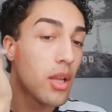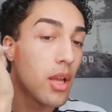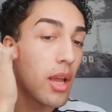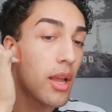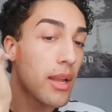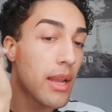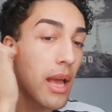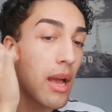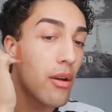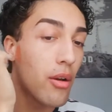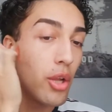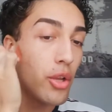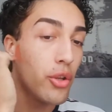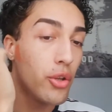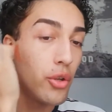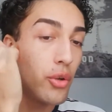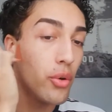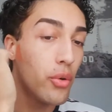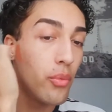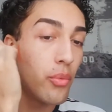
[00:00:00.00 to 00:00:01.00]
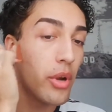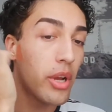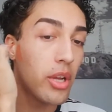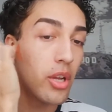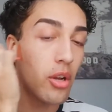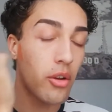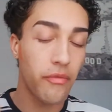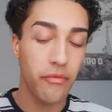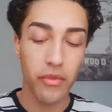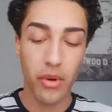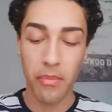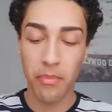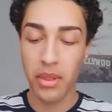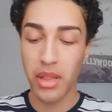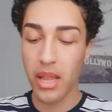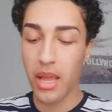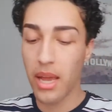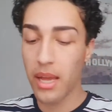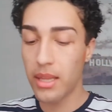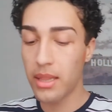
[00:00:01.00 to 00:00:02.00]
And now a new way of
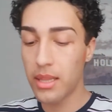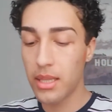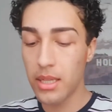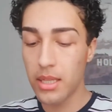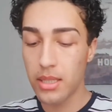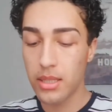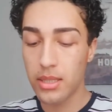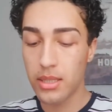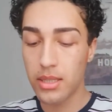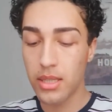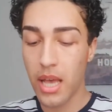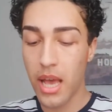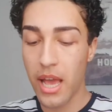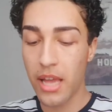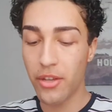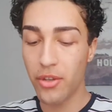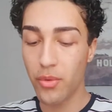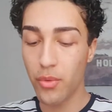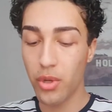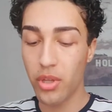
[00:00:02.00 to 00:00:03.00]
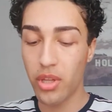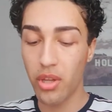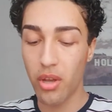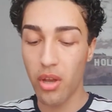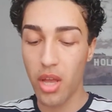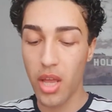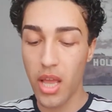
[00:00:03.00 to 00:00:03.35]
applying this, I do it